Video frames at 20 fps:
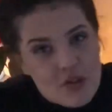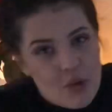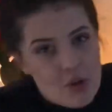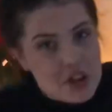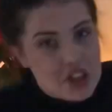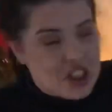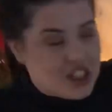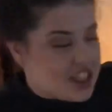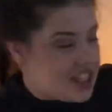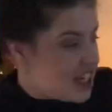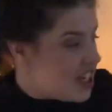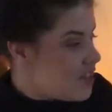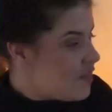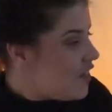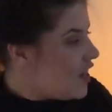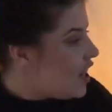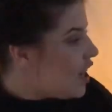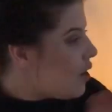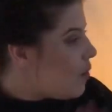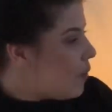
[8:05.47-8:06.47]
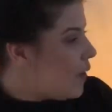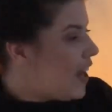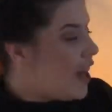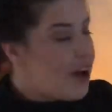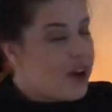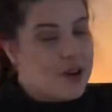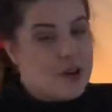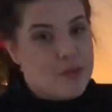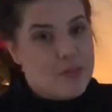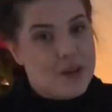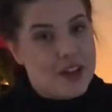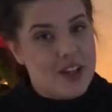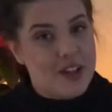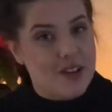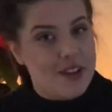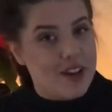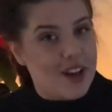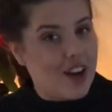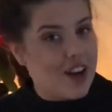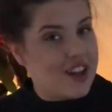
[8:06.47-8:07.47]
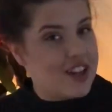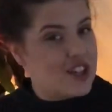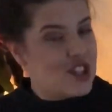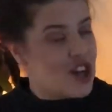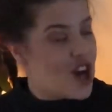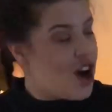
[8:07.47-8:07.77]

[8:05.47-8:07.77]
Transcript: for watching today's video. We hope you liked